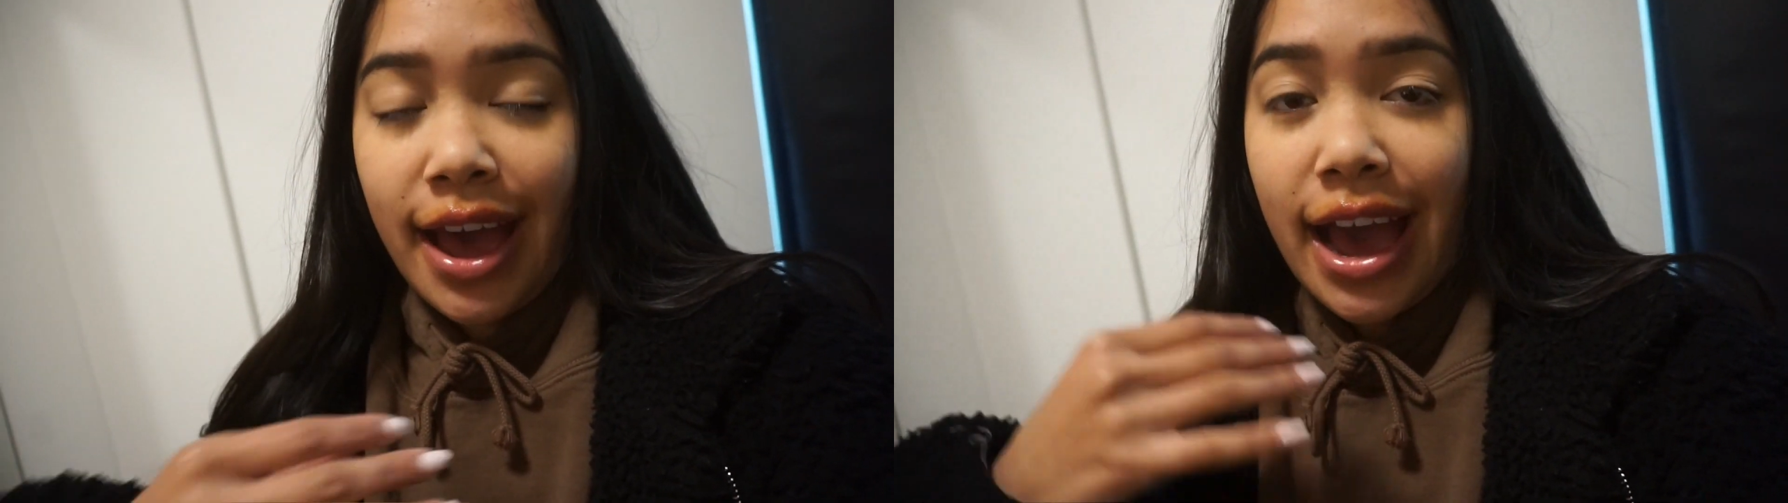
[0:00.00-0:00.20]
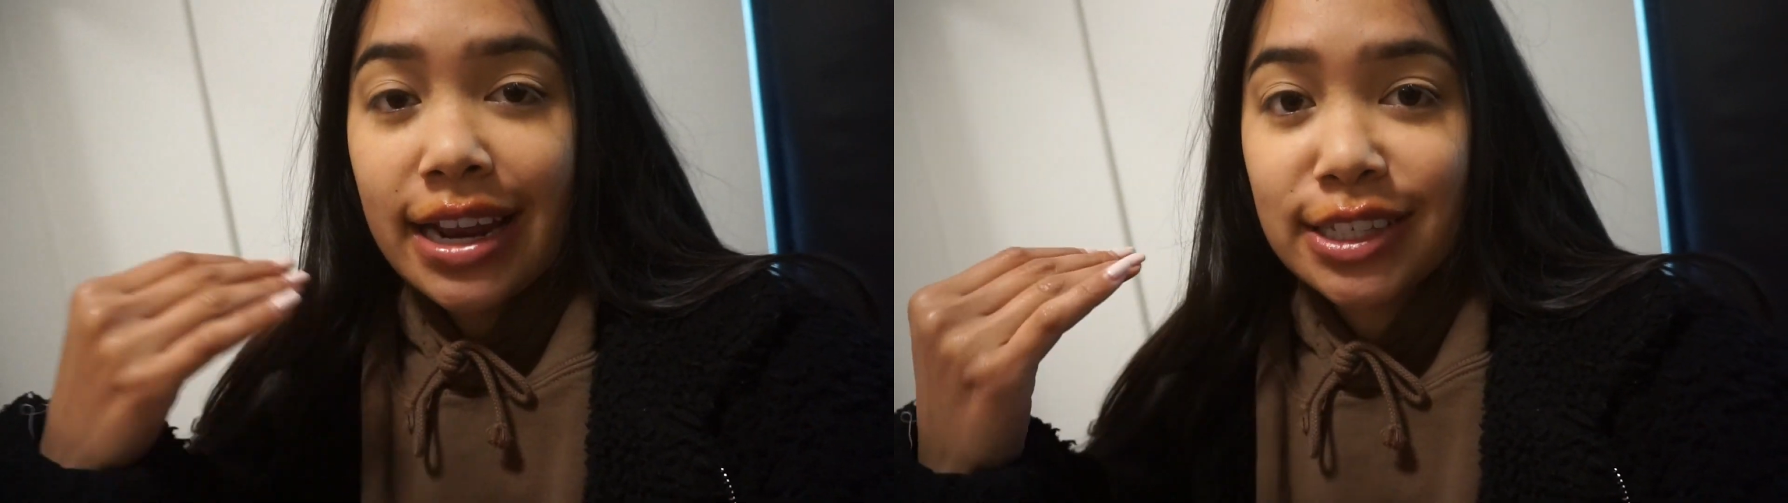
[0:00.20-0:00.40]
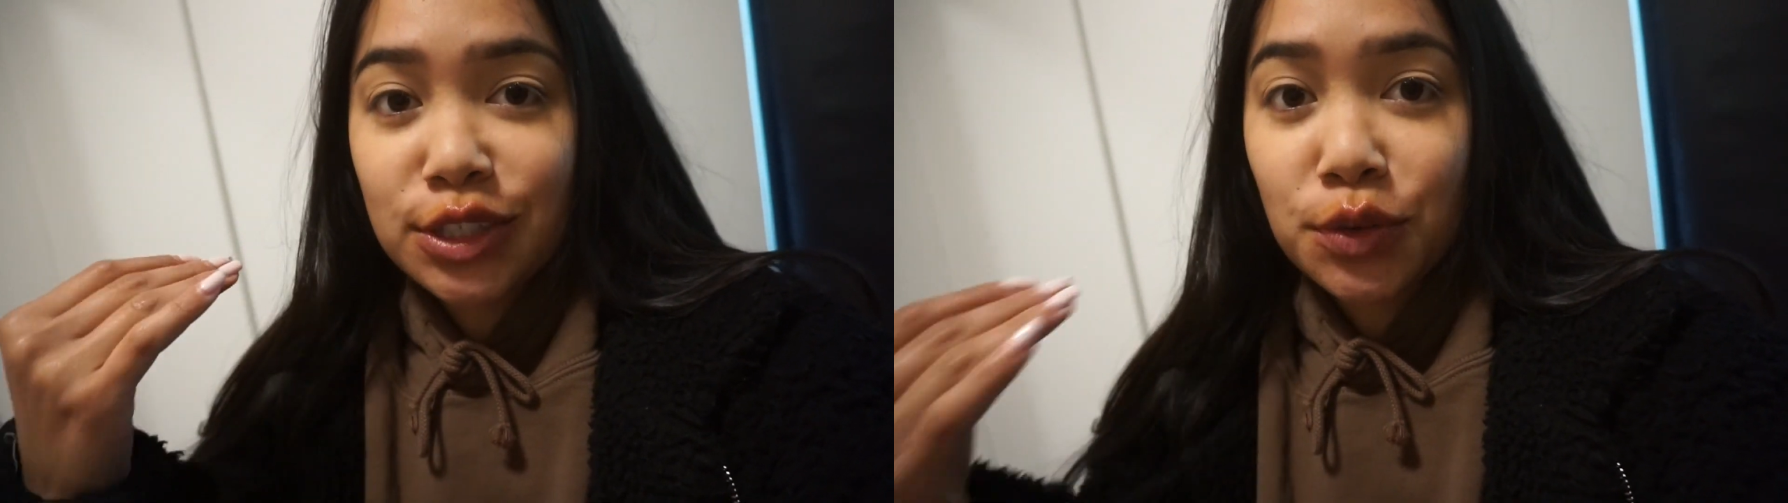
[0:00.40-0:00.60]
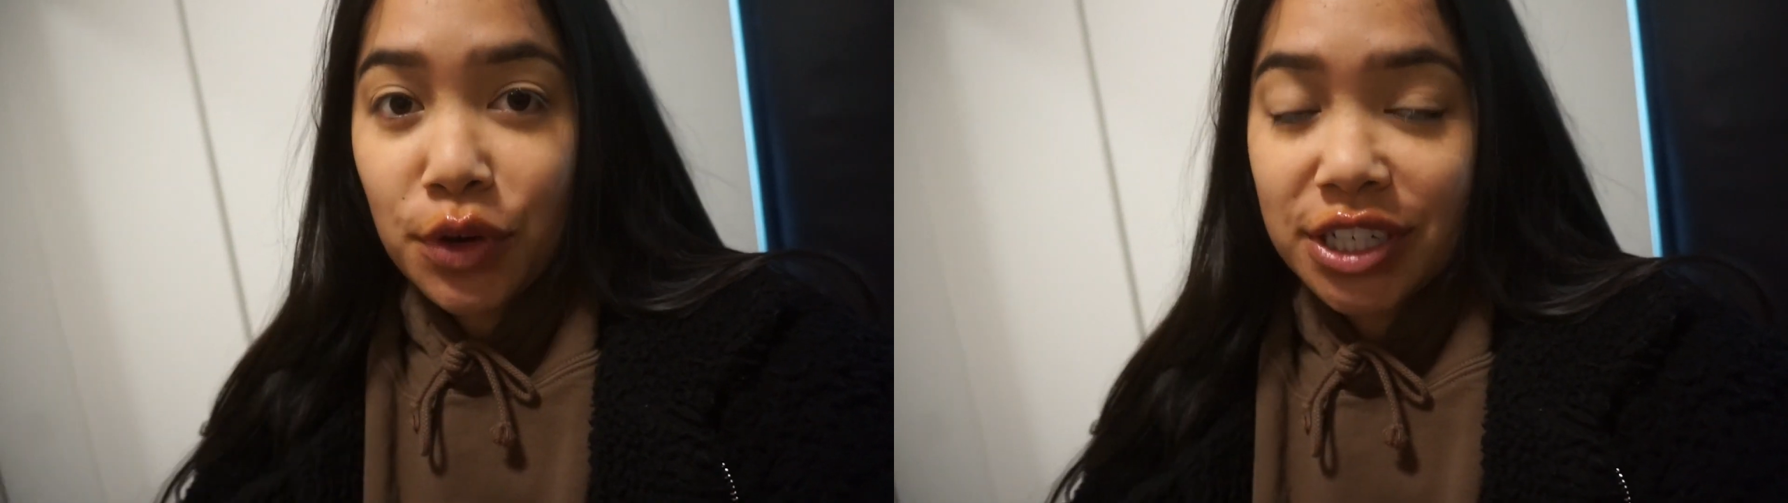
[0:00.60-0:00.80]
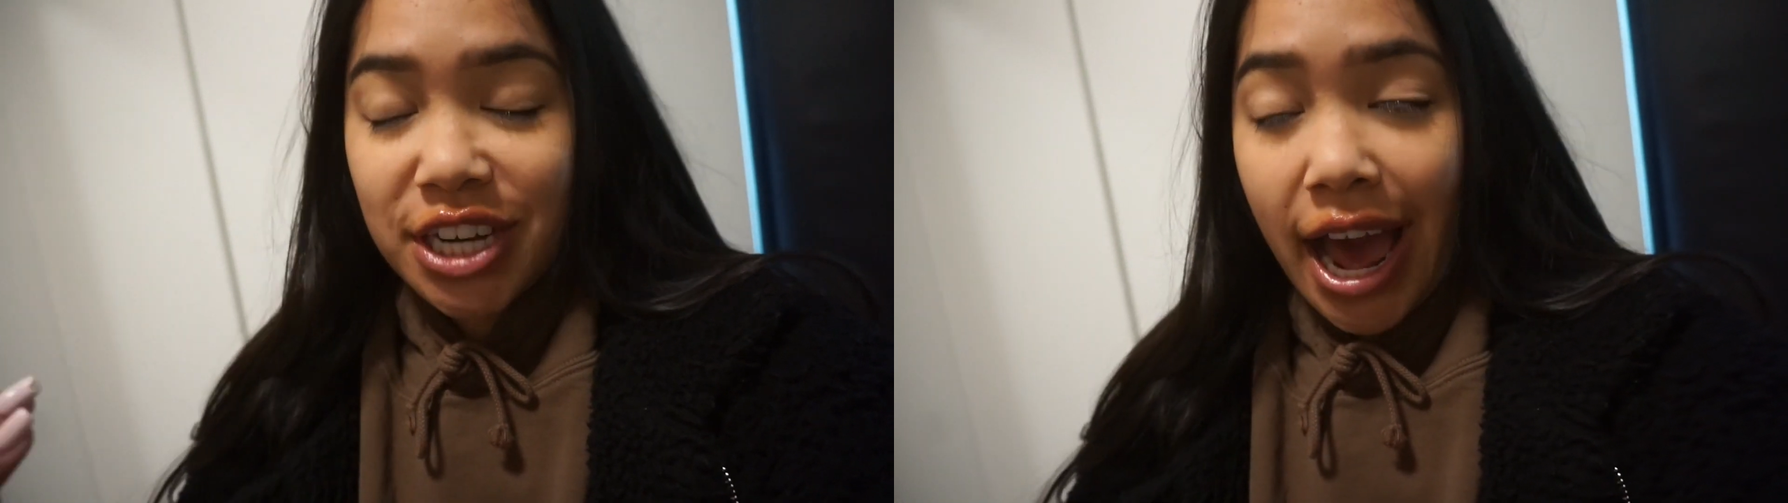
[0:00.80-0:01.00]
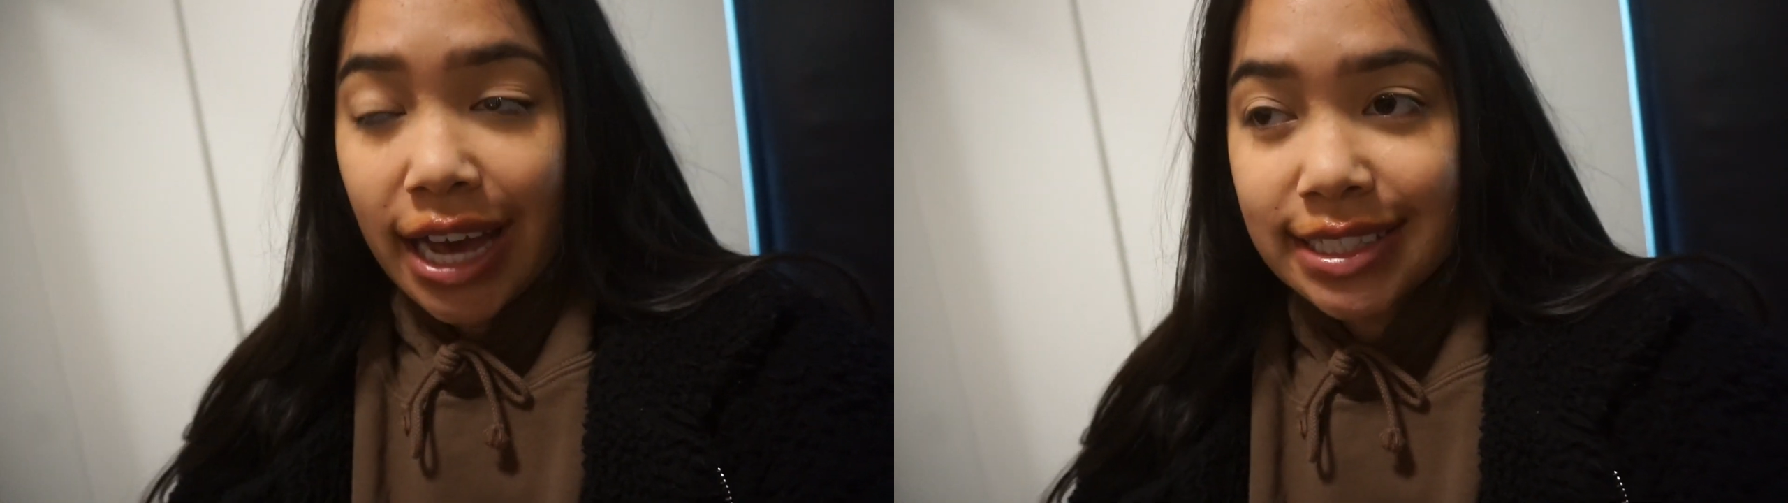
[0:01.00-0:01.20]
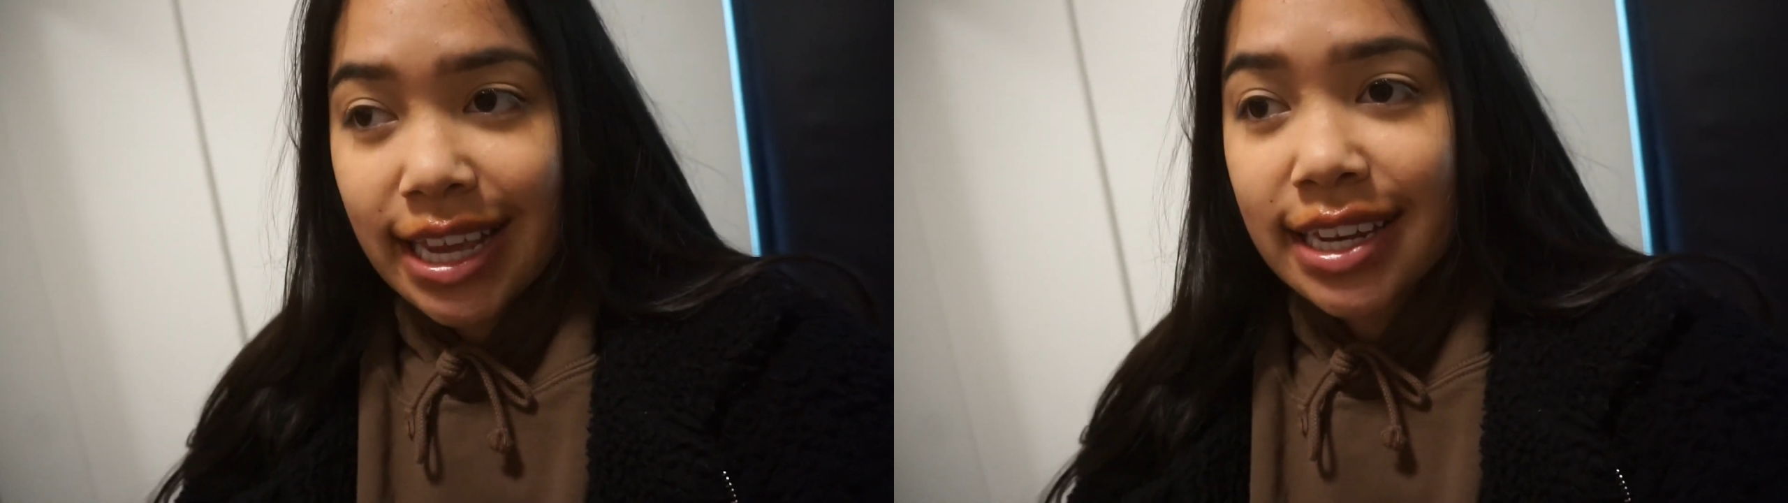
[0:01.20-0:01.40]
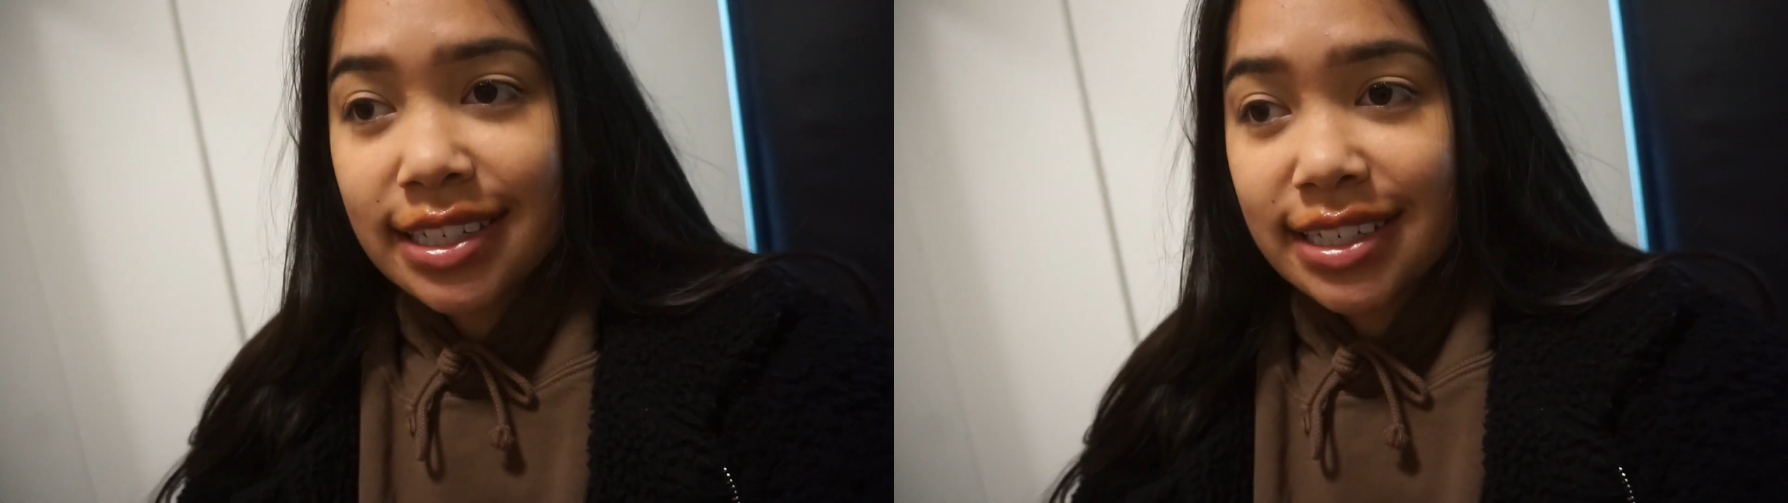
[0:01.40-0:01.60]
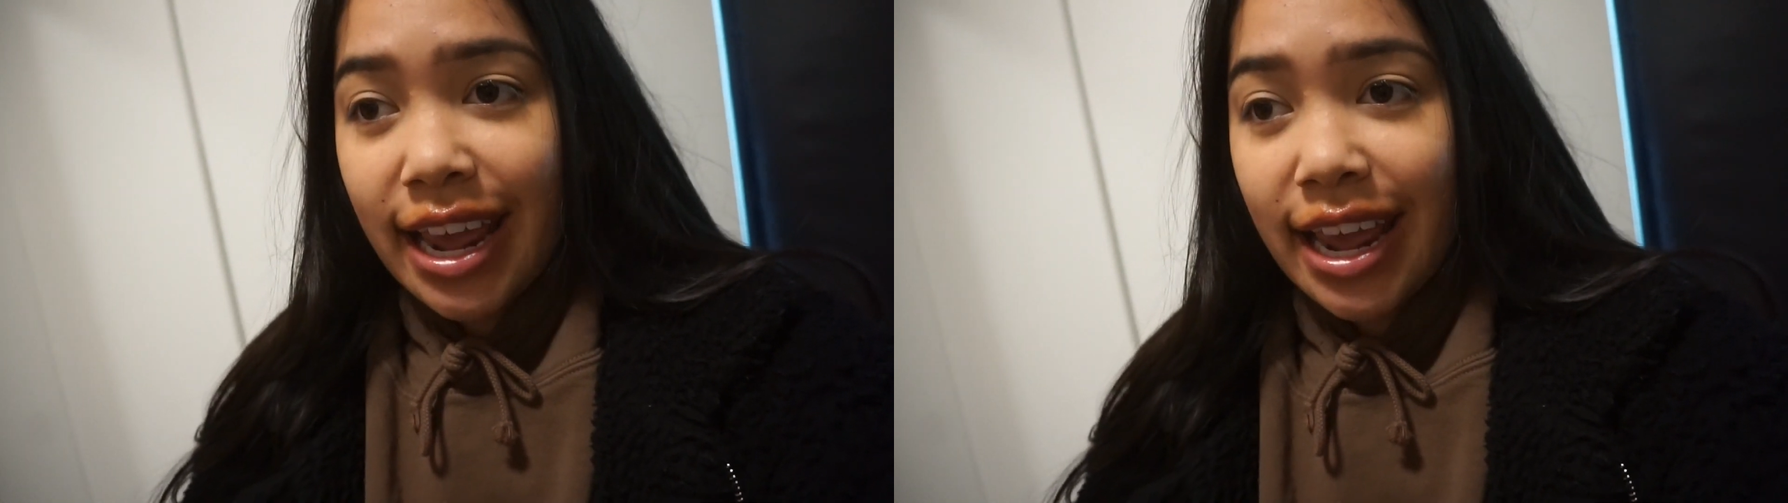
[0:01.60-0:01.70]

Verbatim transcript: had a Scottish accent,